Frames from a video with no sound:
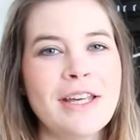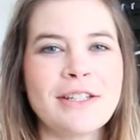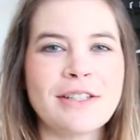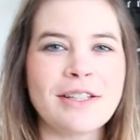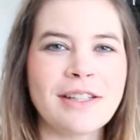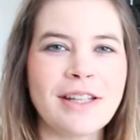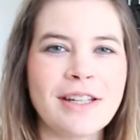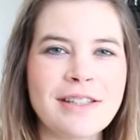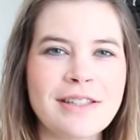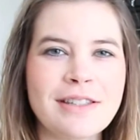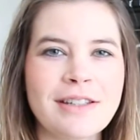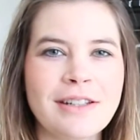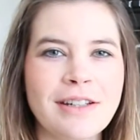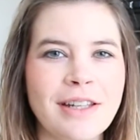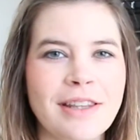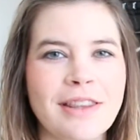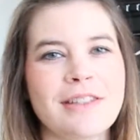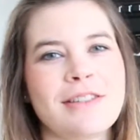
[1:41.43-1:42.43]
So let's
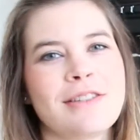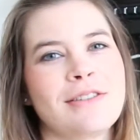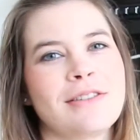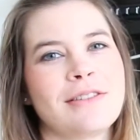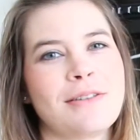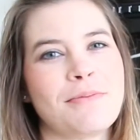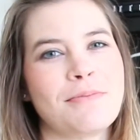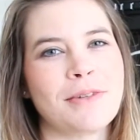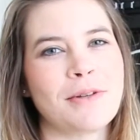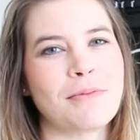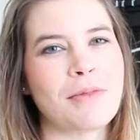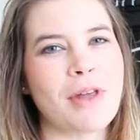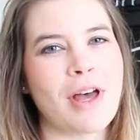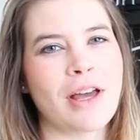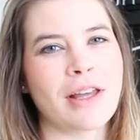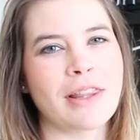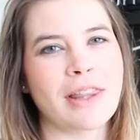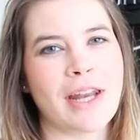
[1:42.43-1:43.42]
look at the symptom
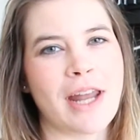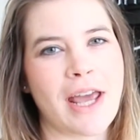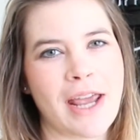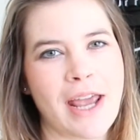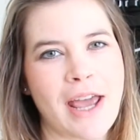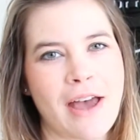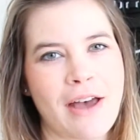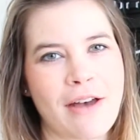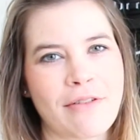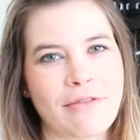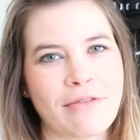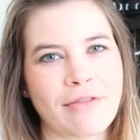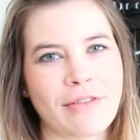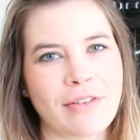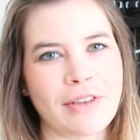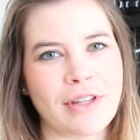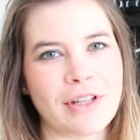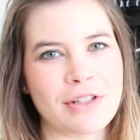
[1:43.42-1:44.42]
log that I
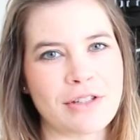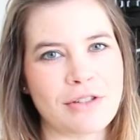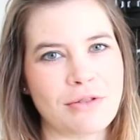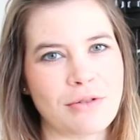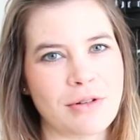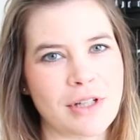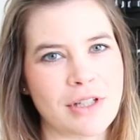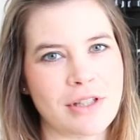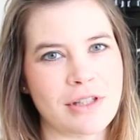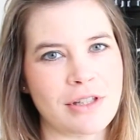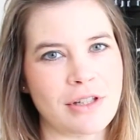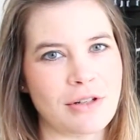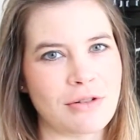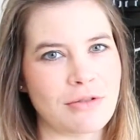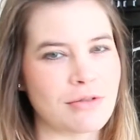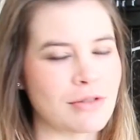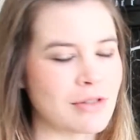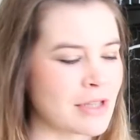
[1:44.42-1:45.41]
have the students
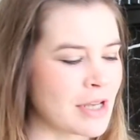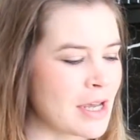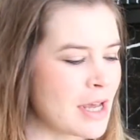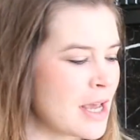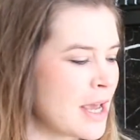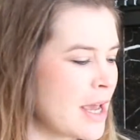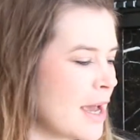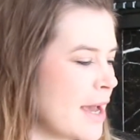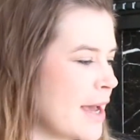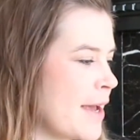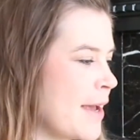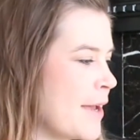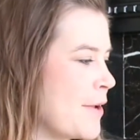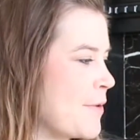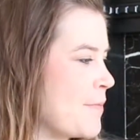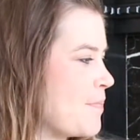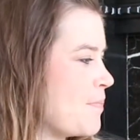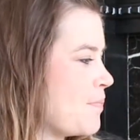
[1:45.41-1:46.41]
use.
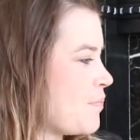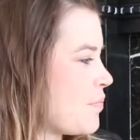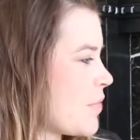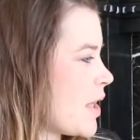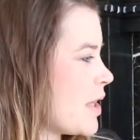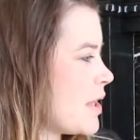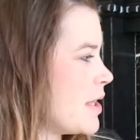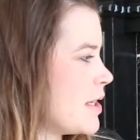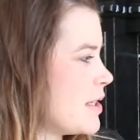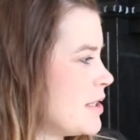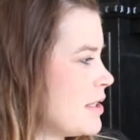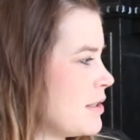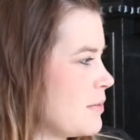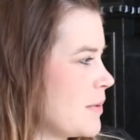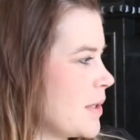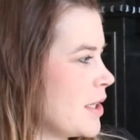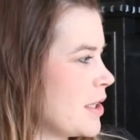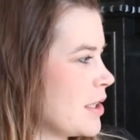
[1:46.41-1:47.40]
This
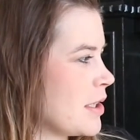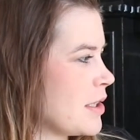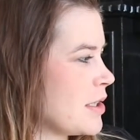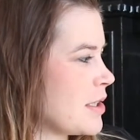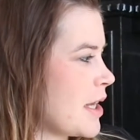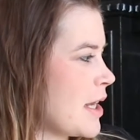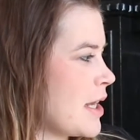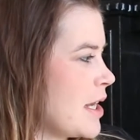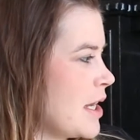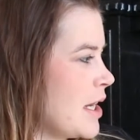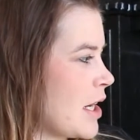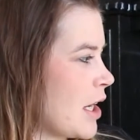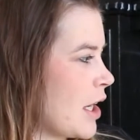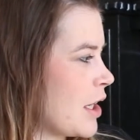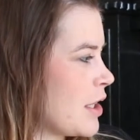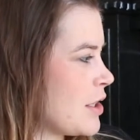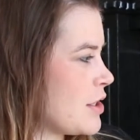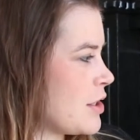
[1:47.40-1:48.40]
is what it looks like here.